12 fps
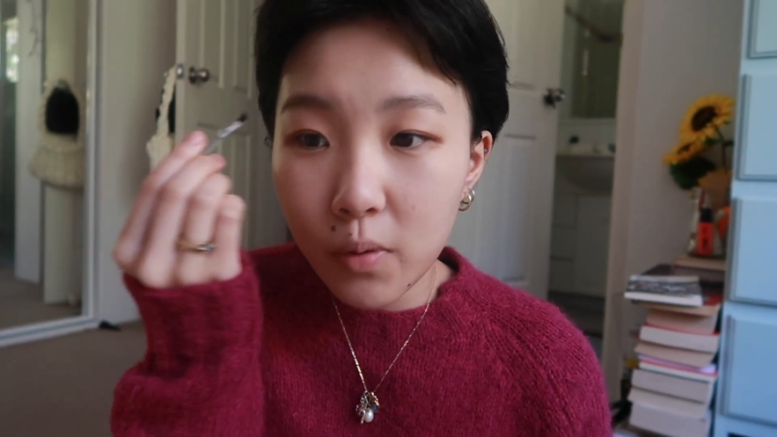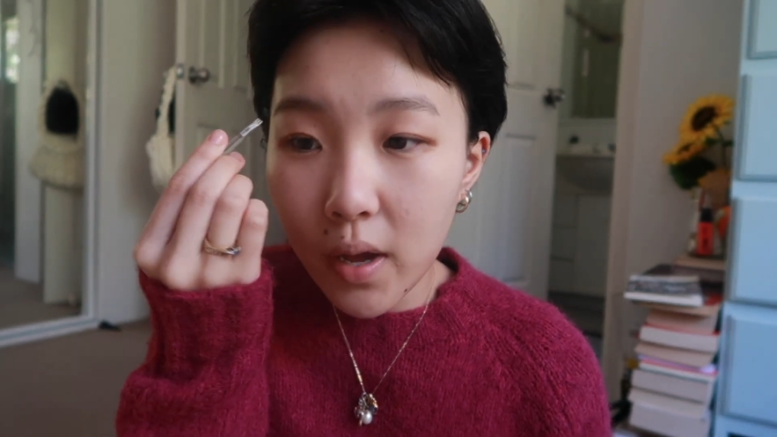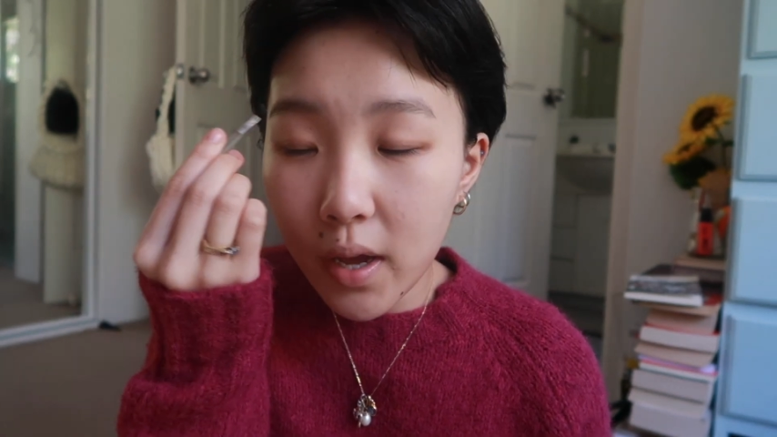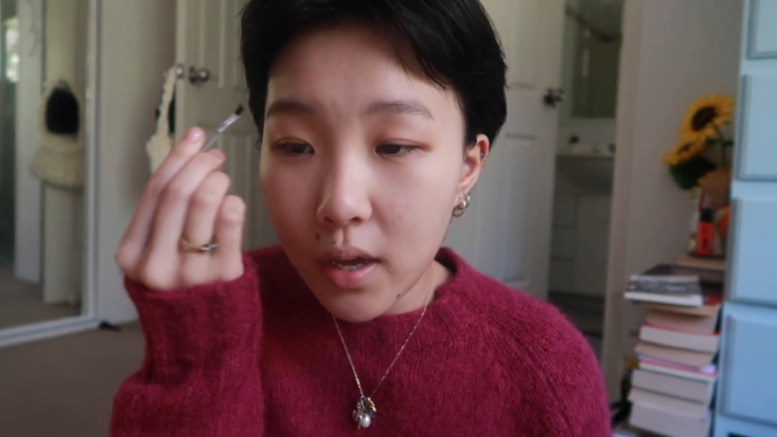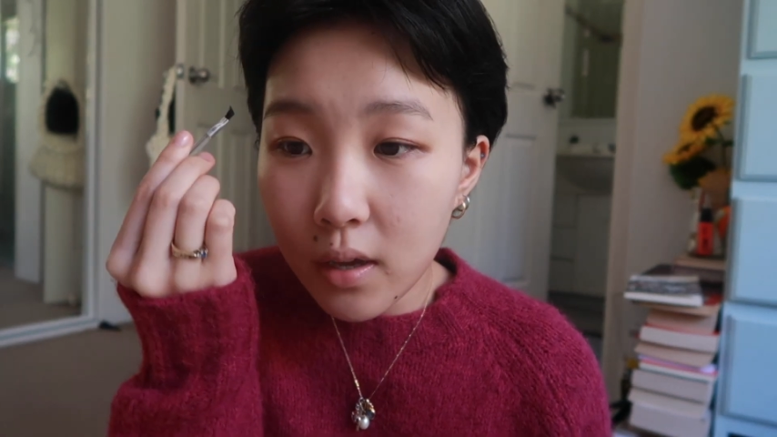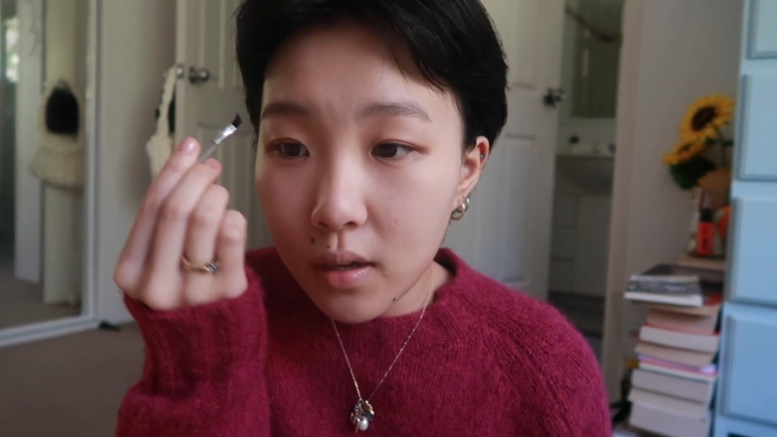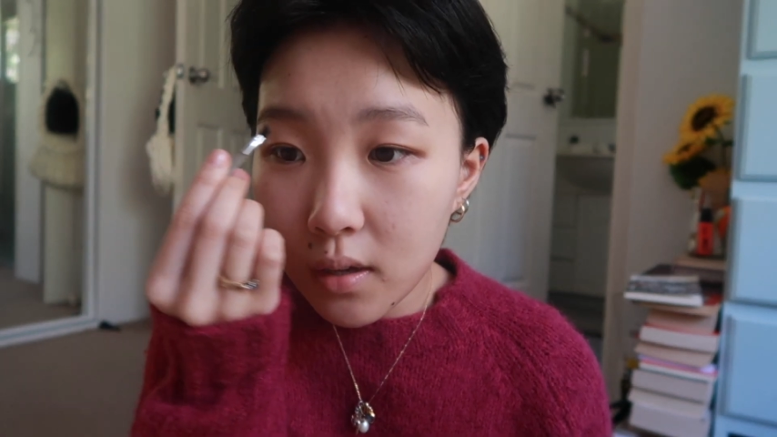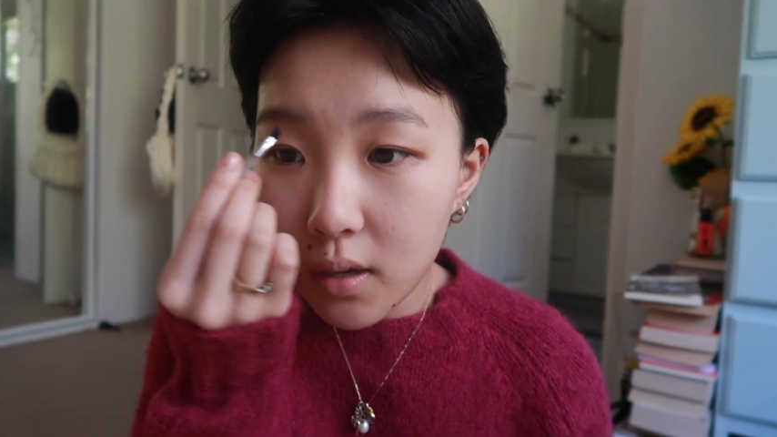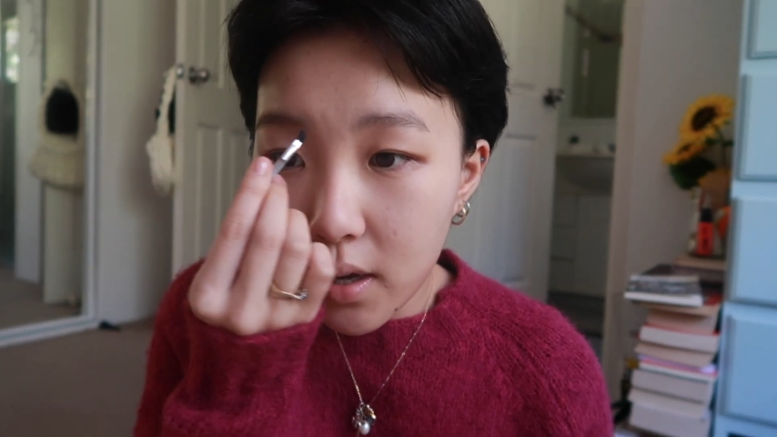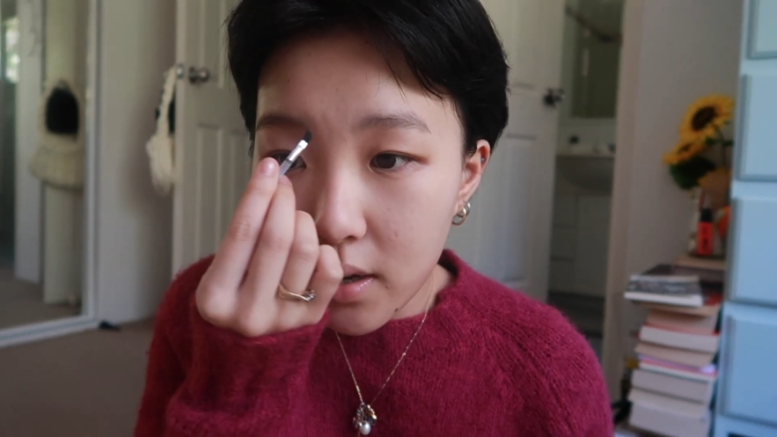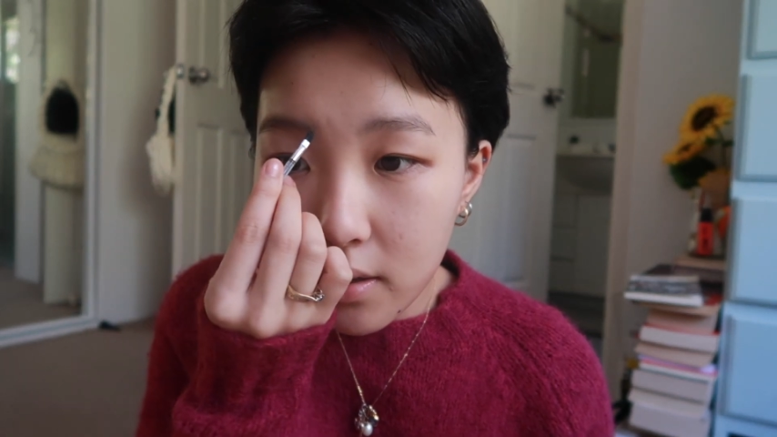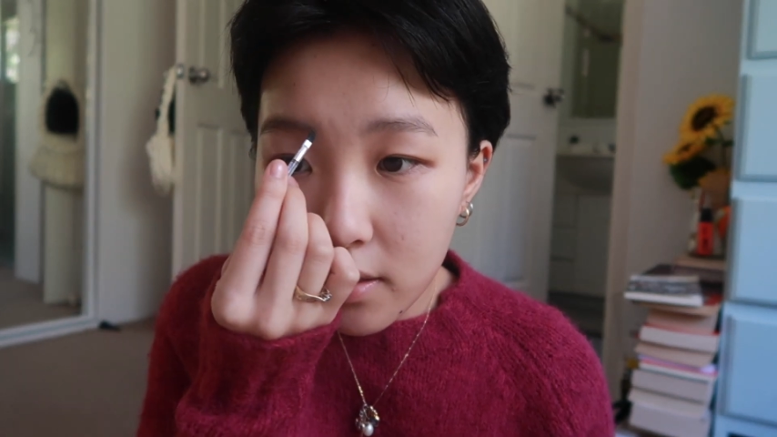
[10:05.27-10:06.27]
way
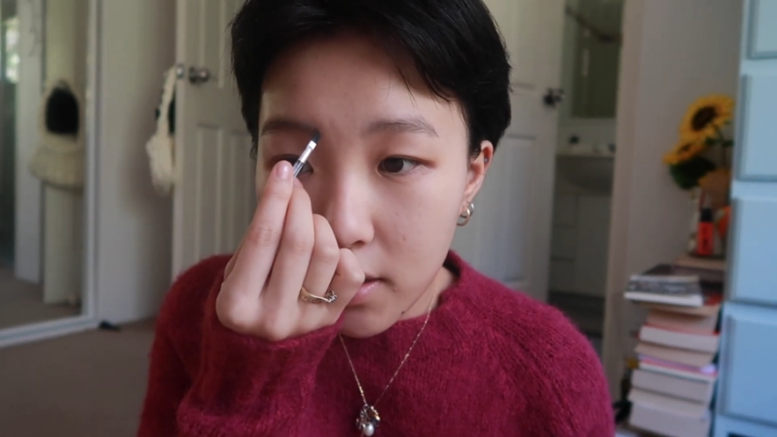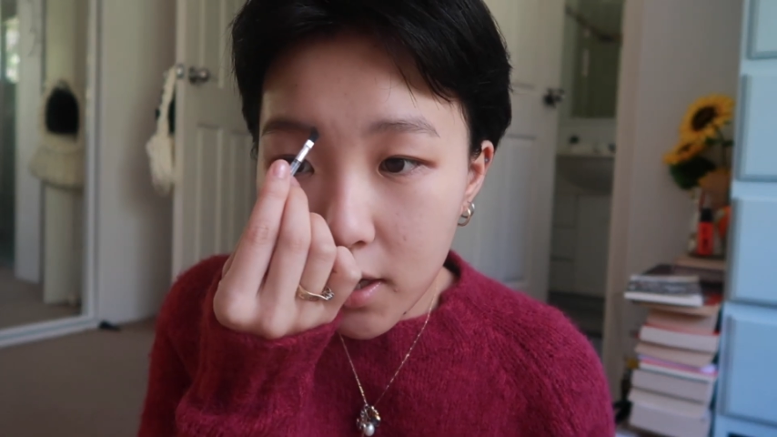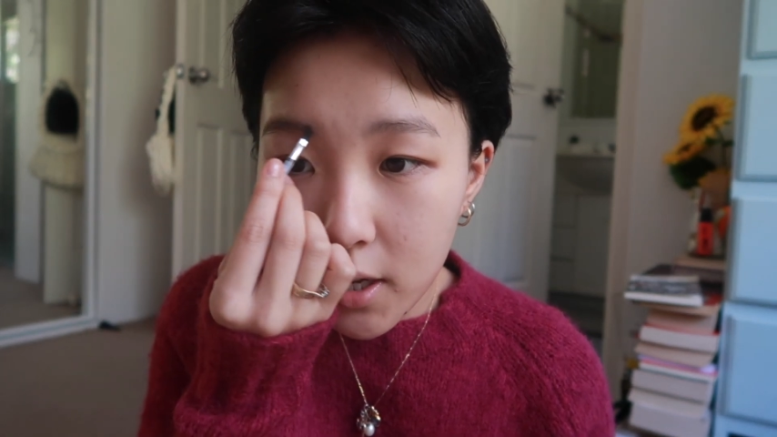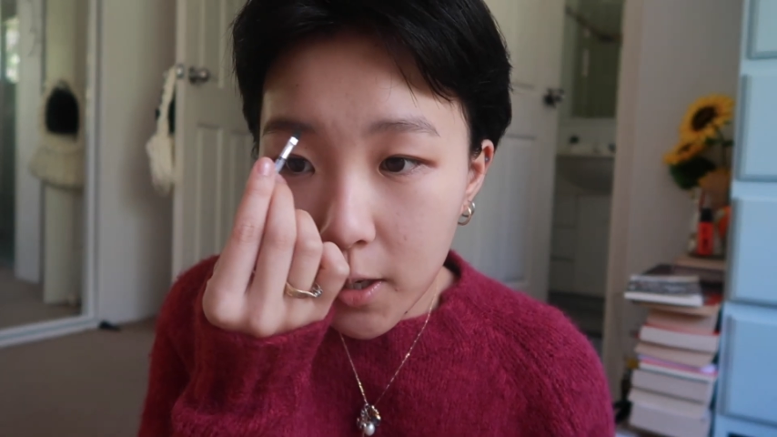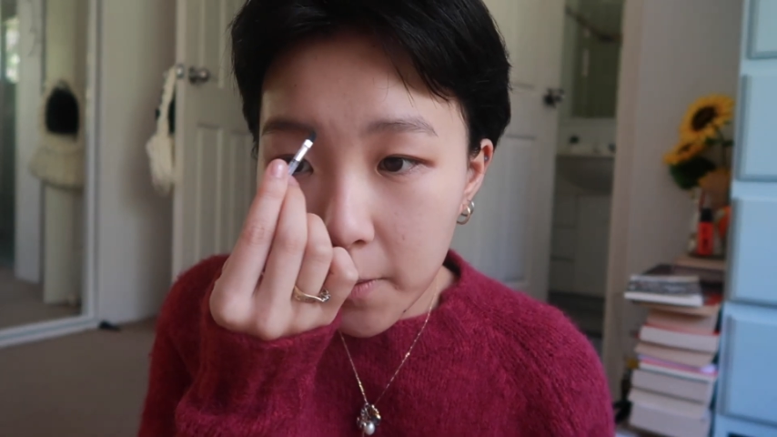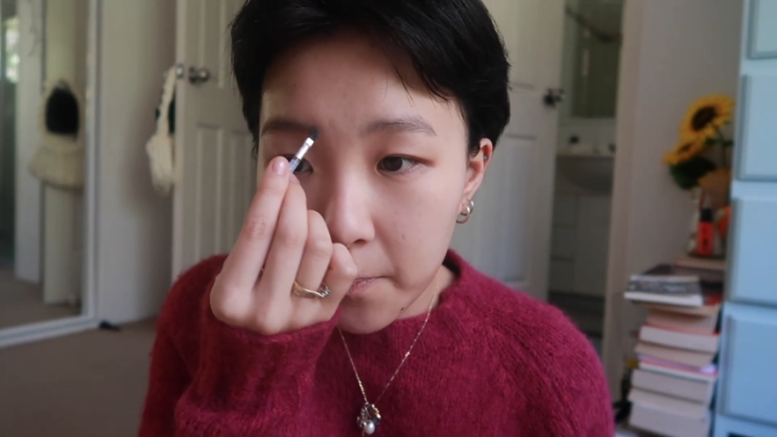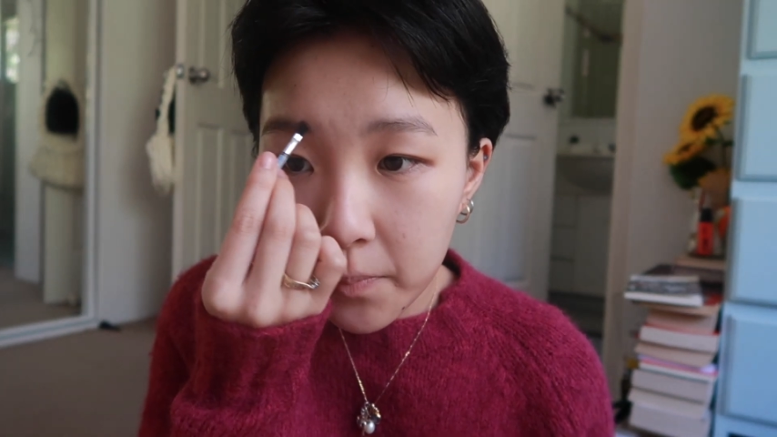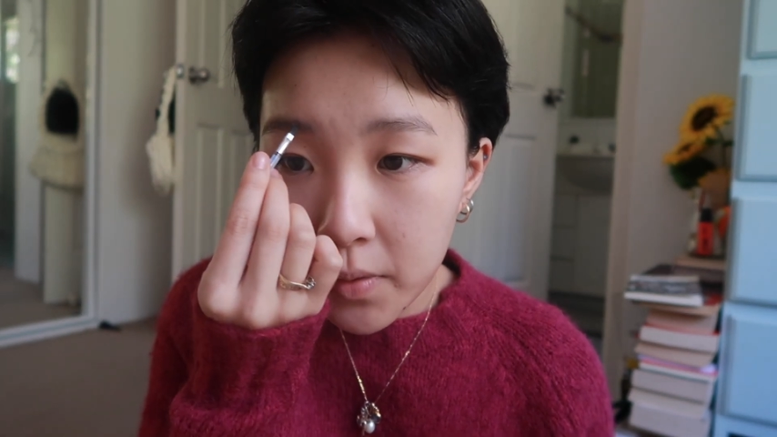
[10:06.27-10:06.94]
kind of thing,